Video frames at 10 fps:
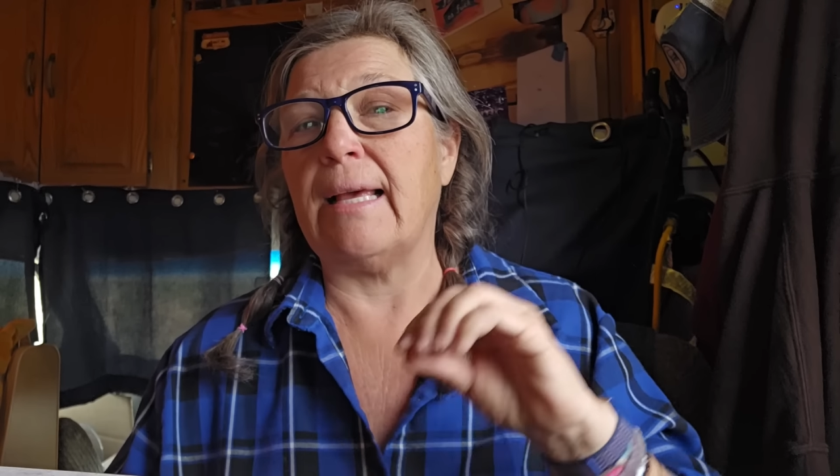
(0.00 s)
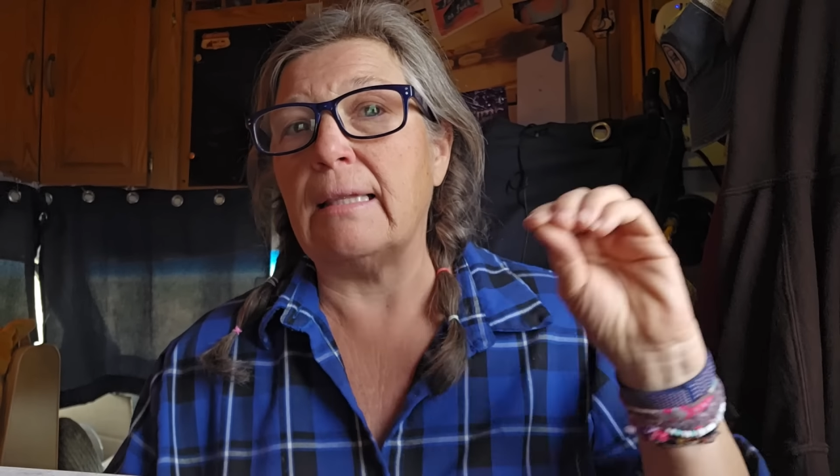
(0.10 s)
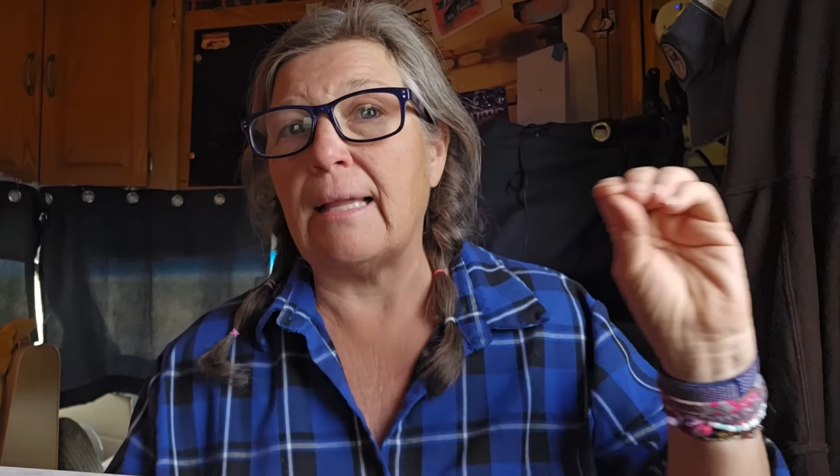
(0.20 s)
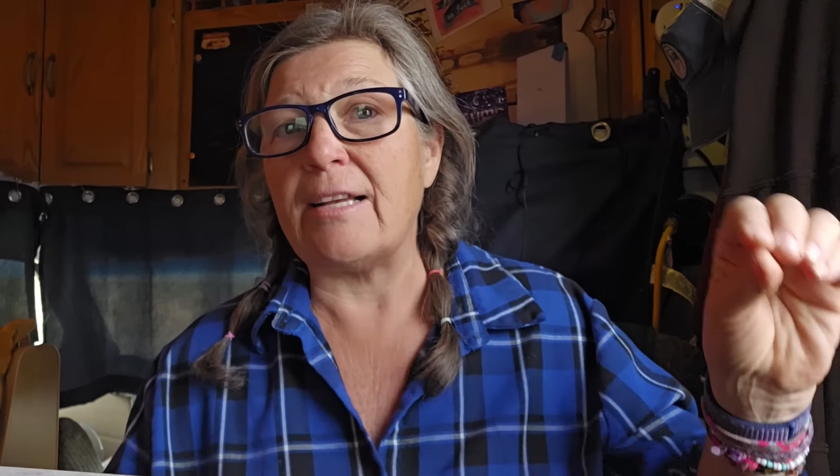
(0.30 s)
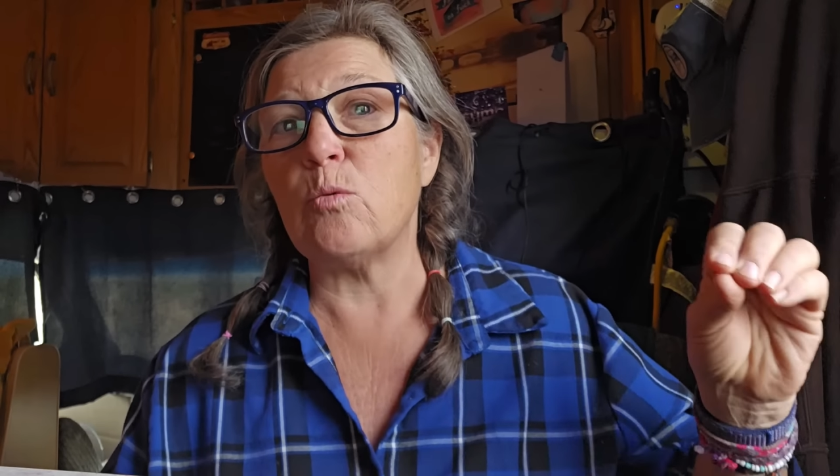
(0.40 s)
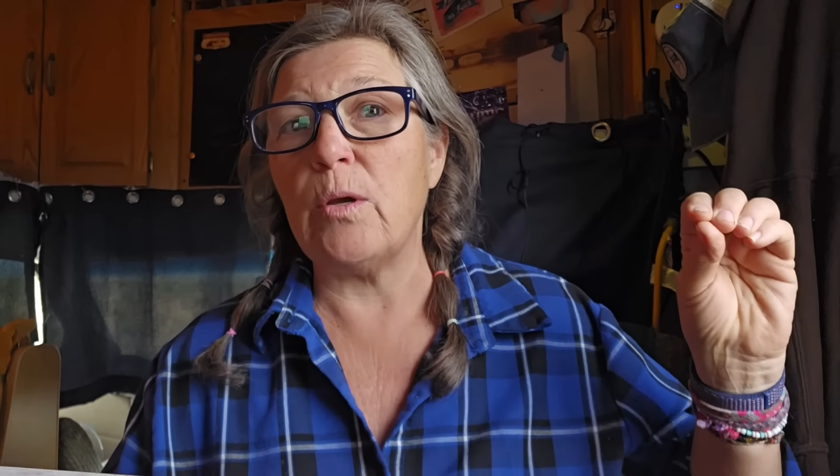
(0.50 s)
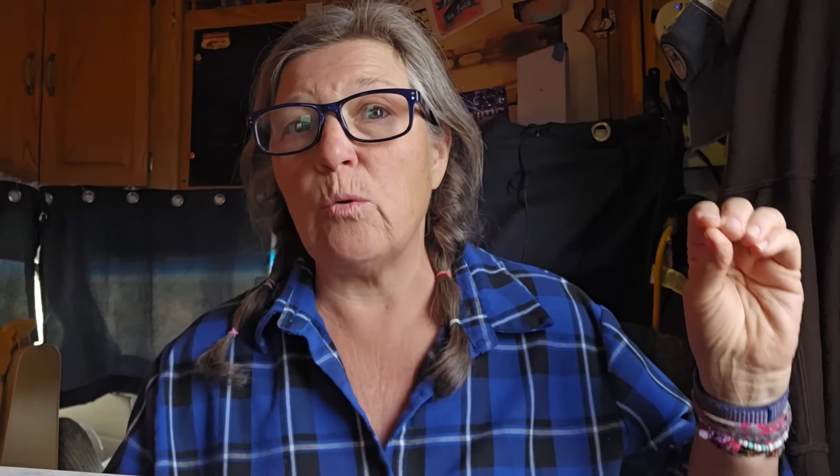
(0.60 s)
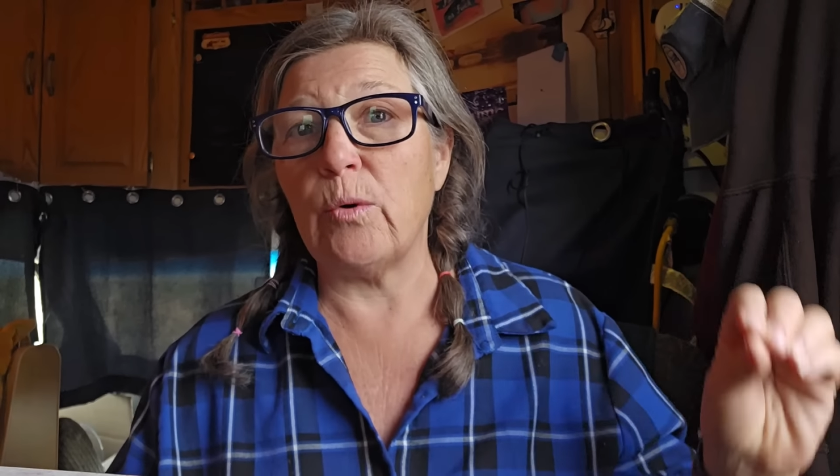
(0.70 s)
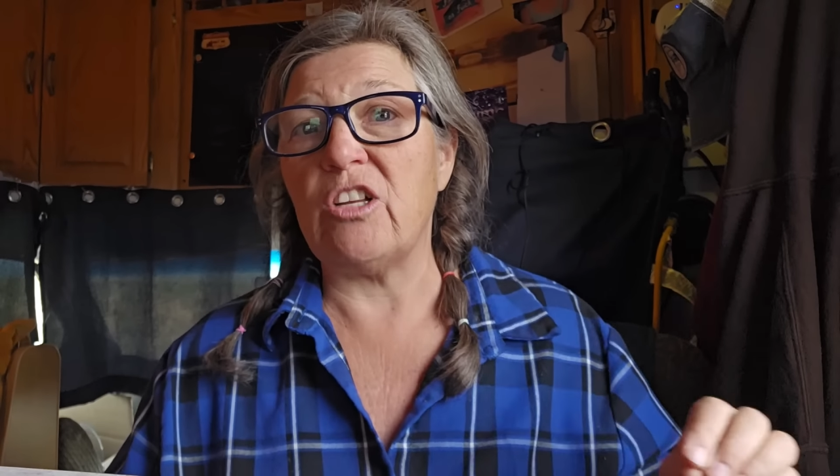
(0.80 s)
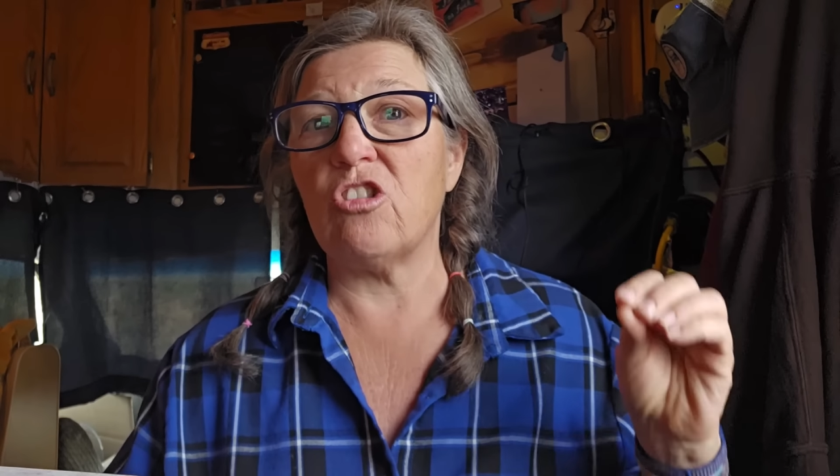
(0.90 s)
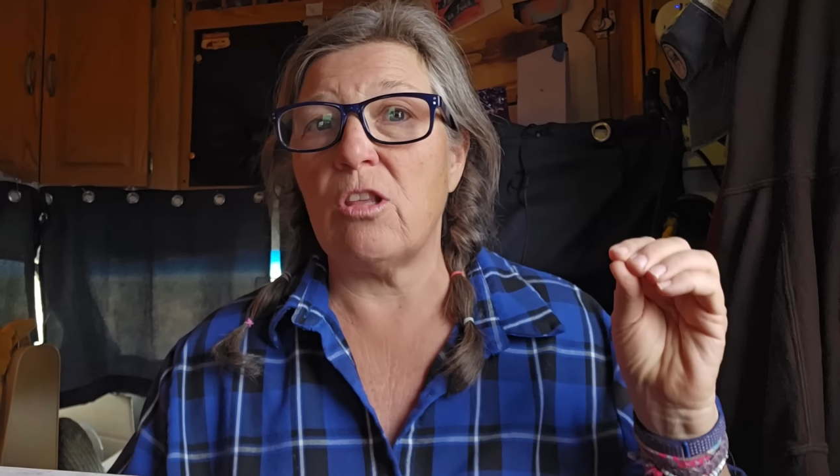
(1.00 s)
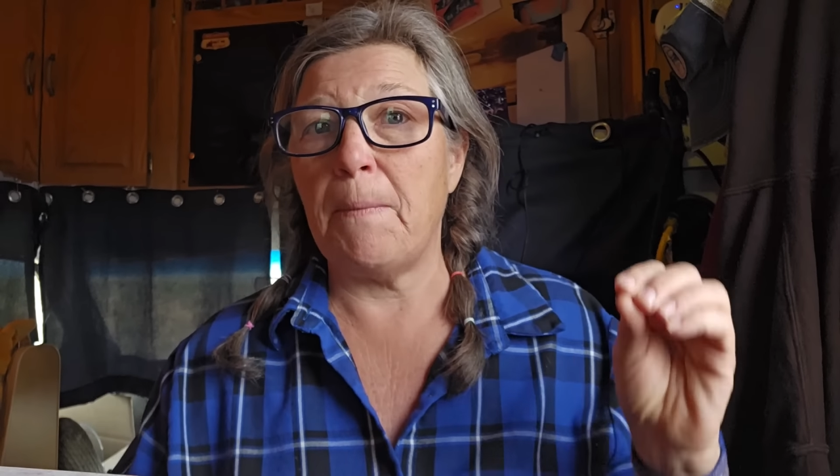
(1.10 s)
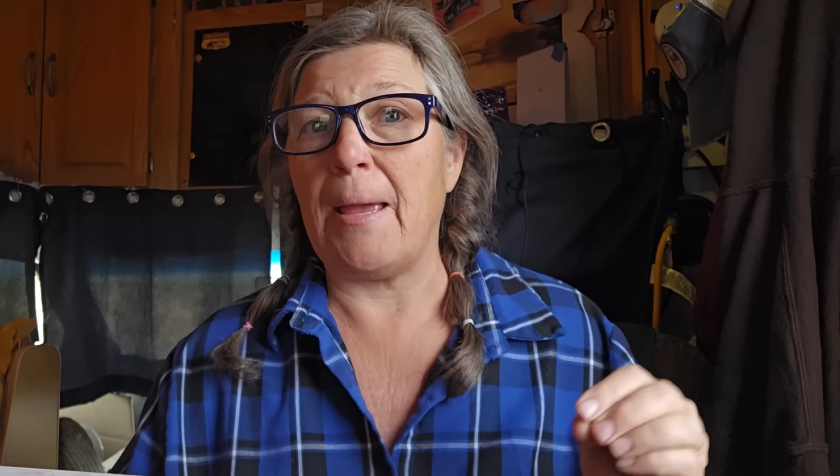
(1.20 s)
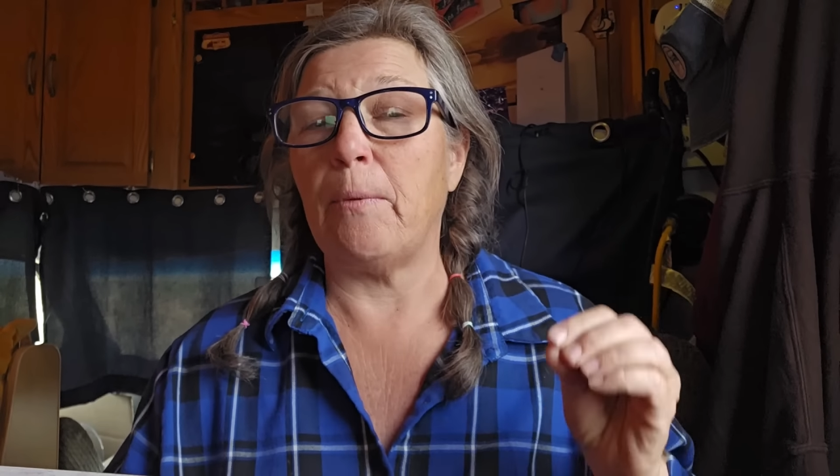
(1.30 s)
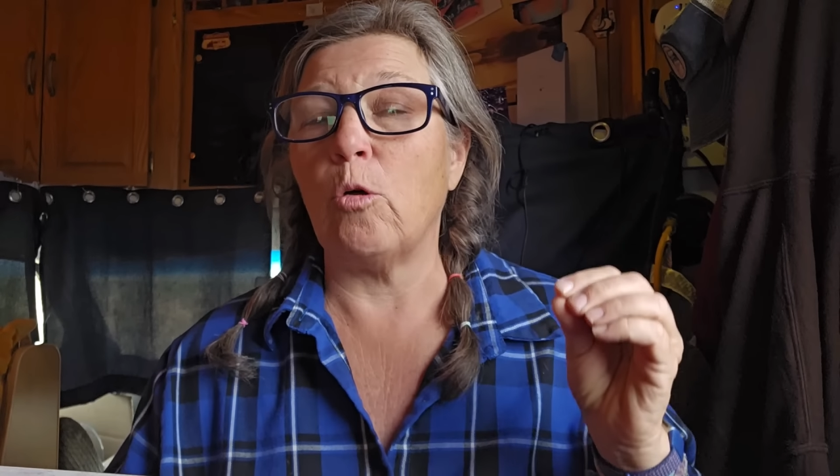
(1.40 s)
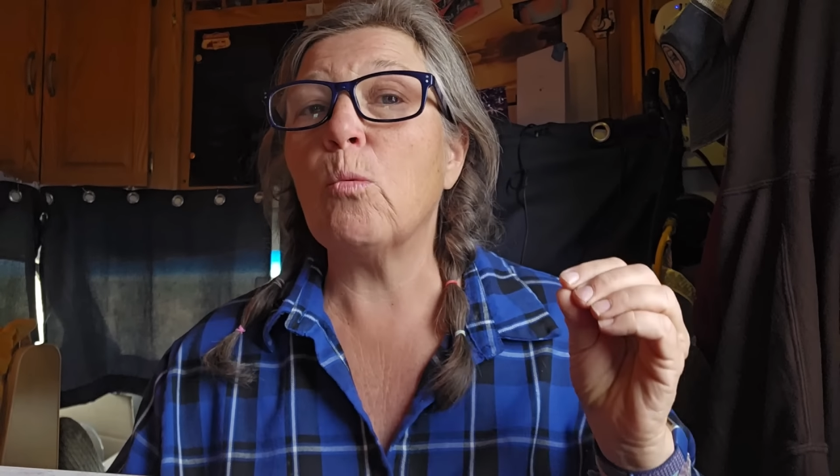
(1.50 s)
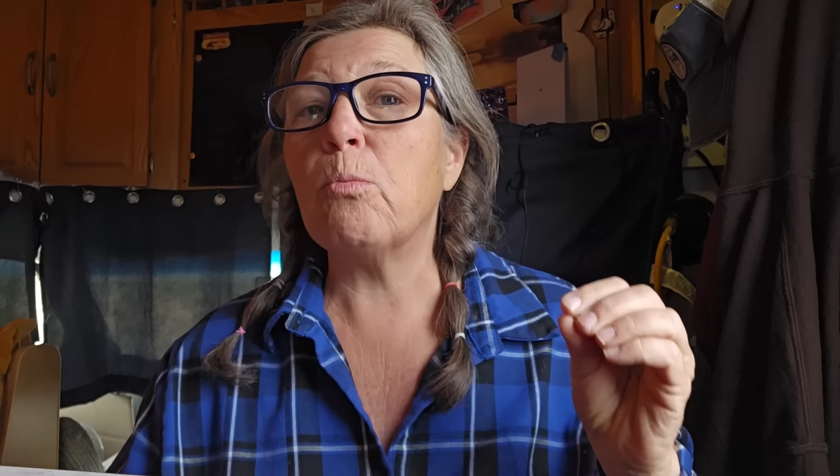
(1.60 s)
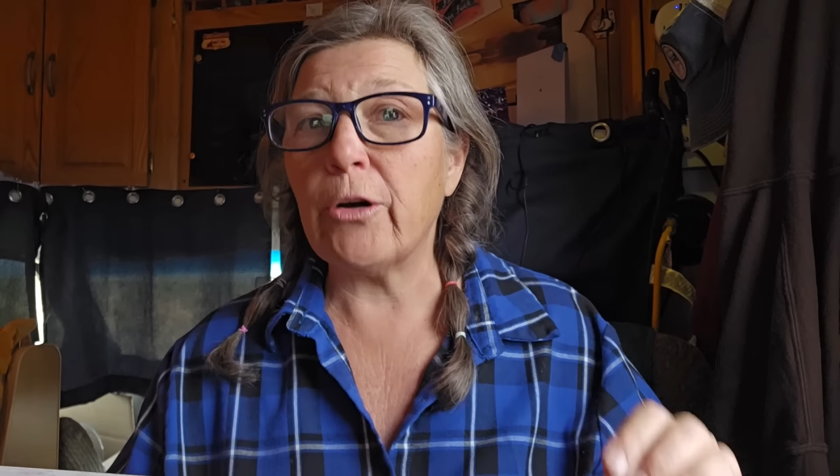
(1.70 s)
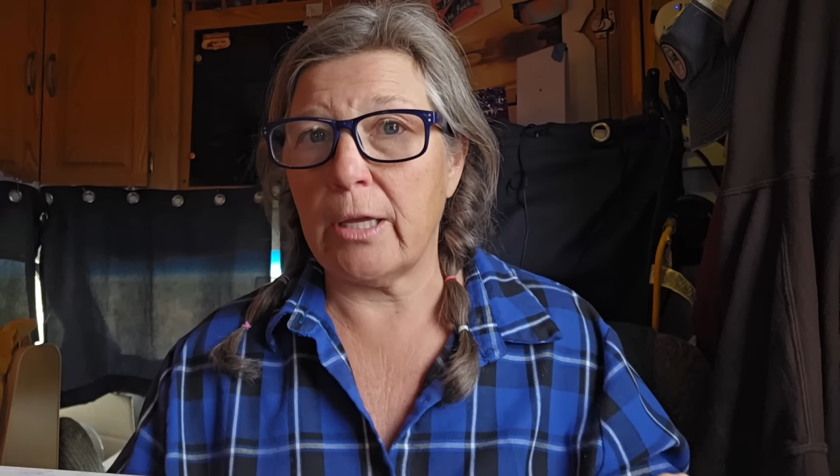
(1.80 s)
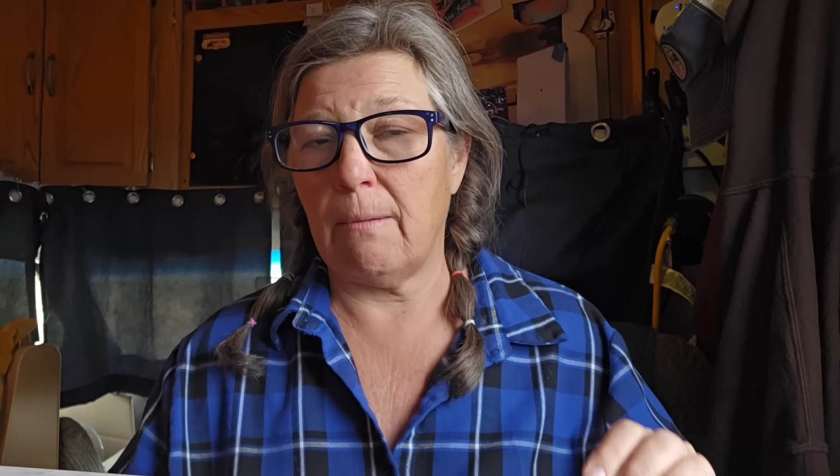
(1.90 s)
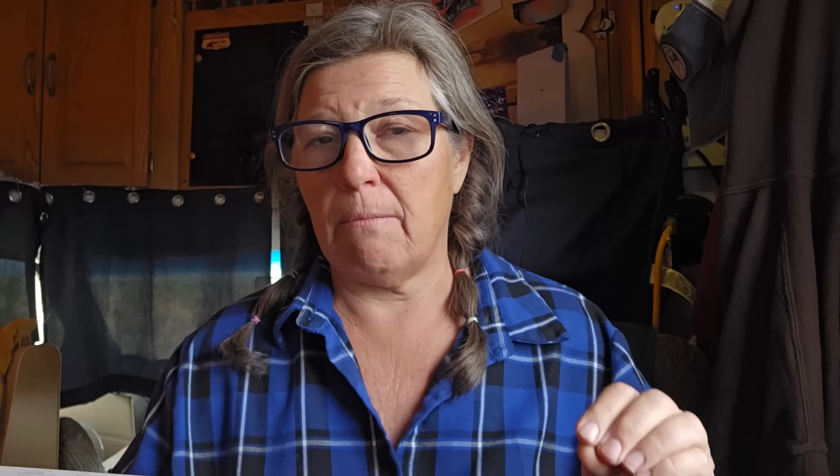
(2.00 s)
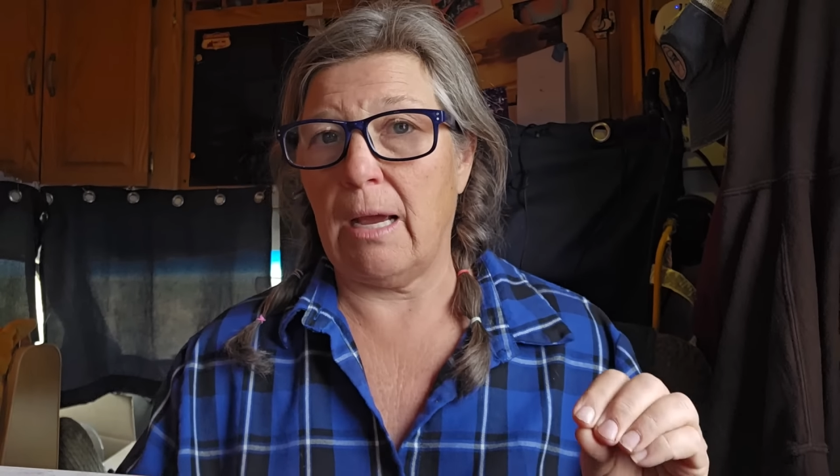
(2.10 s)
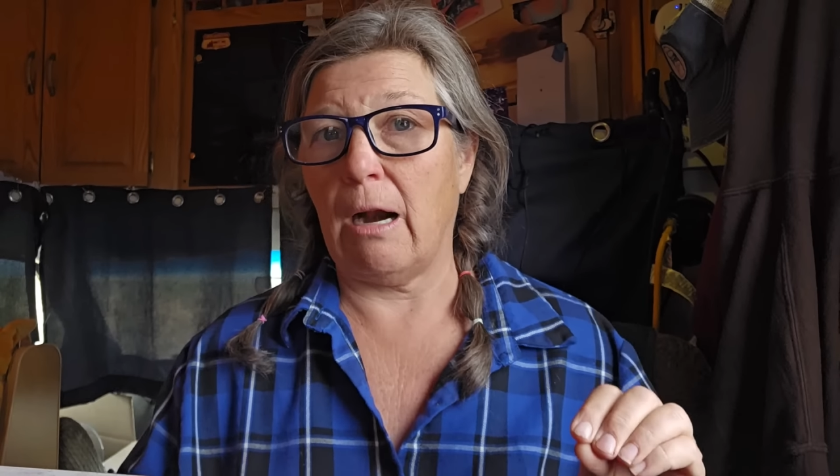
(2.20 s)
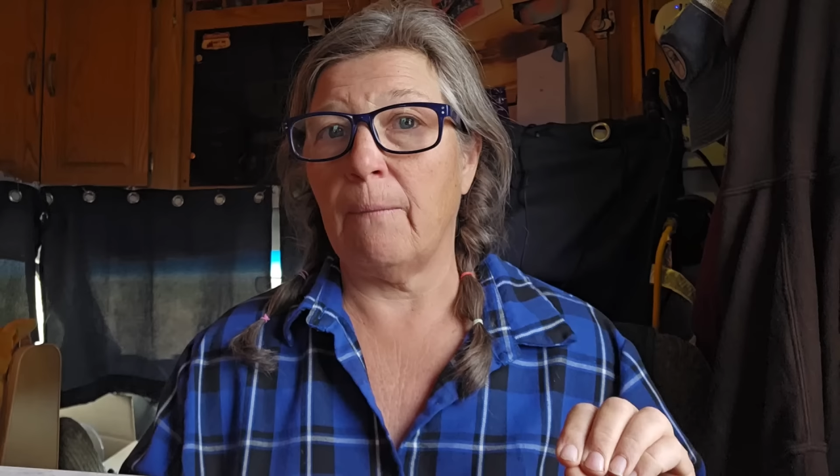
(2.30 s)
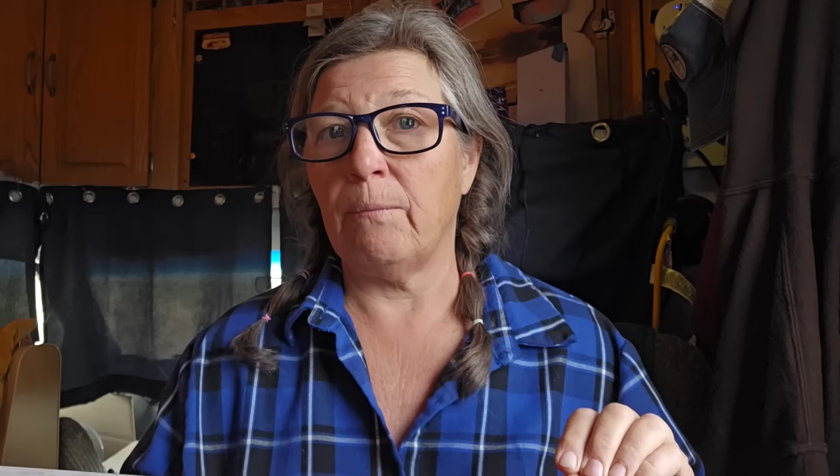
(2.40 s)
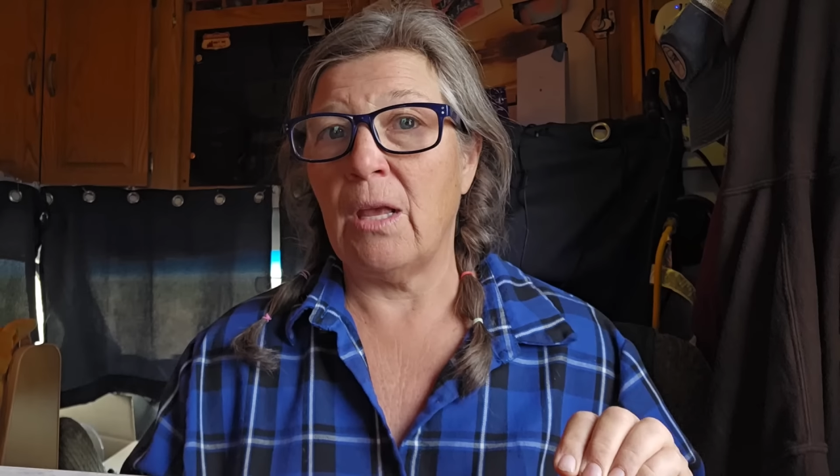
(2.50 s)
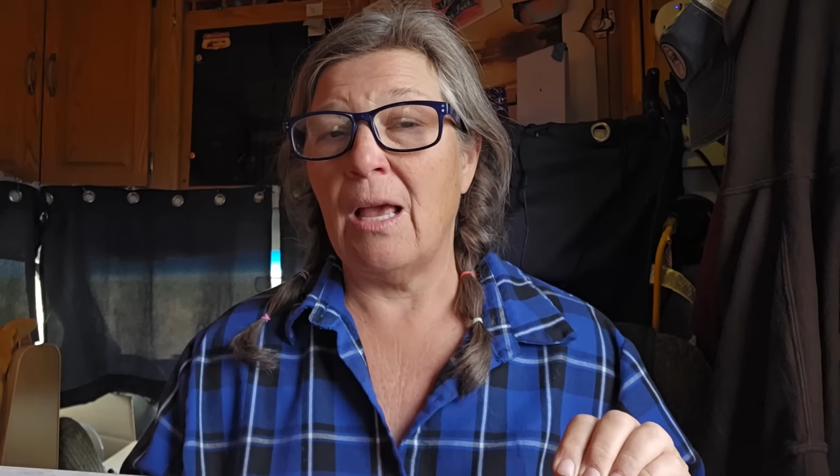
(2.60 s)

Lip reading: unless we reach the people who put him there.